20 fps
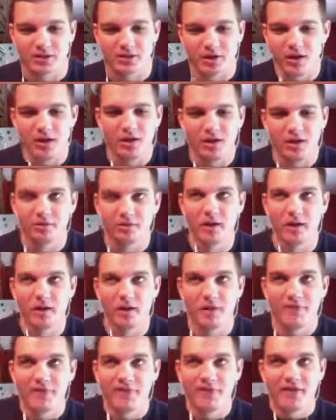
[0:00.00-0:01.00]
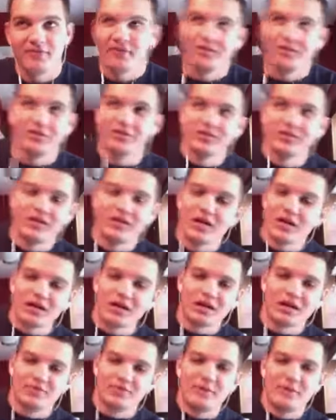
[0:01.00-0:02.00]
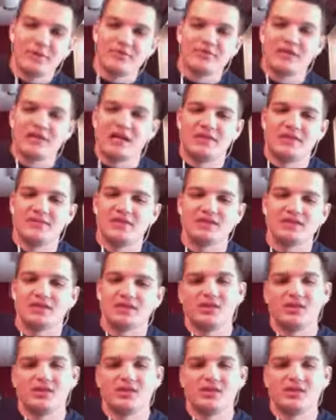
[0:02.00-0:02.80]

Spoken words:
They're all above 500. They're all going to compete for that division,